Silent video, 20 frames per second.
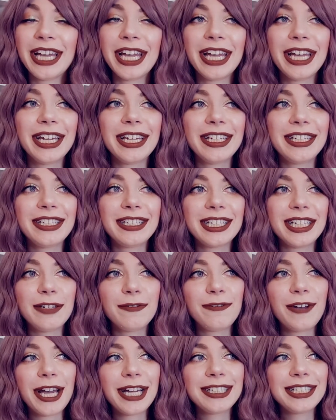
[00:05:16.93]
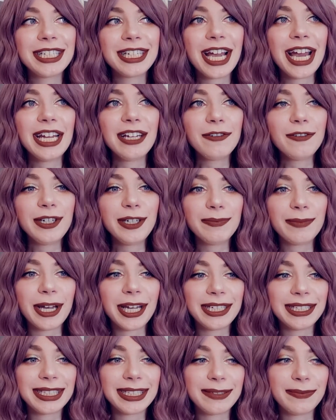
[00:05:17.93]
And in fact, it kind of
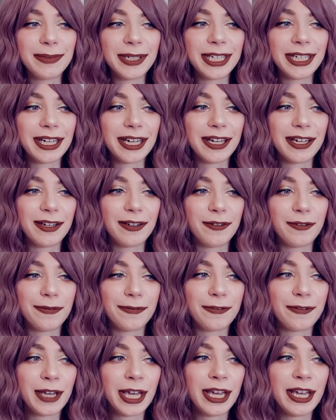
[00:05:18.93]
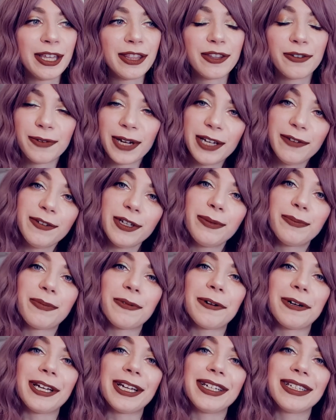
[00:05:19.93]
reminds me of The Raven
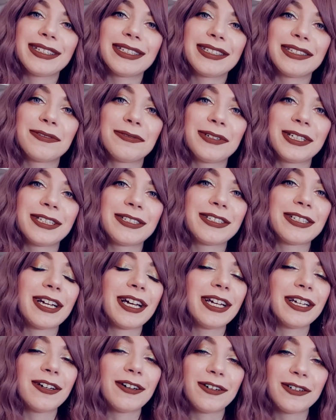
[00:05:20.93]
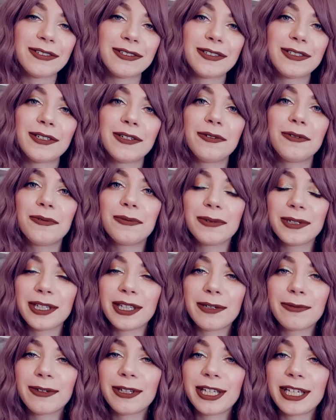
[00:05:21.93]
Boys, which I also
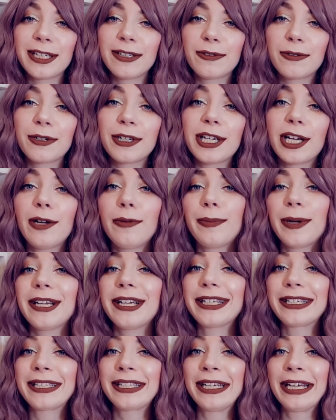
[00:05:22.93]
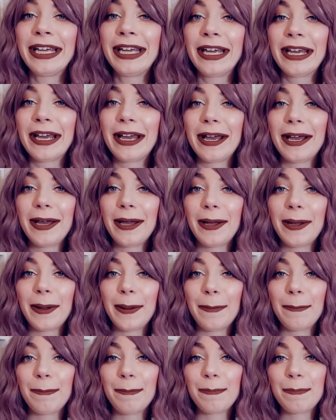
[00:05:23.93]
really, really adore, albeit
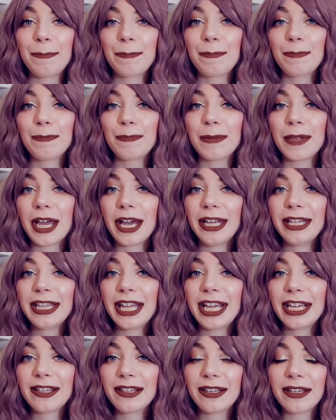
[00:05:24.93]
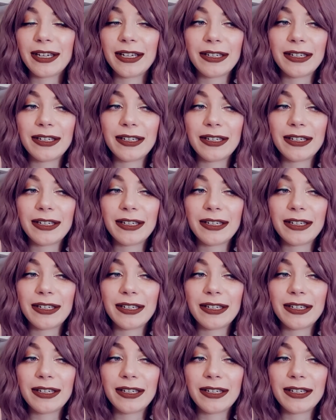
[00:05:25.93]
unlike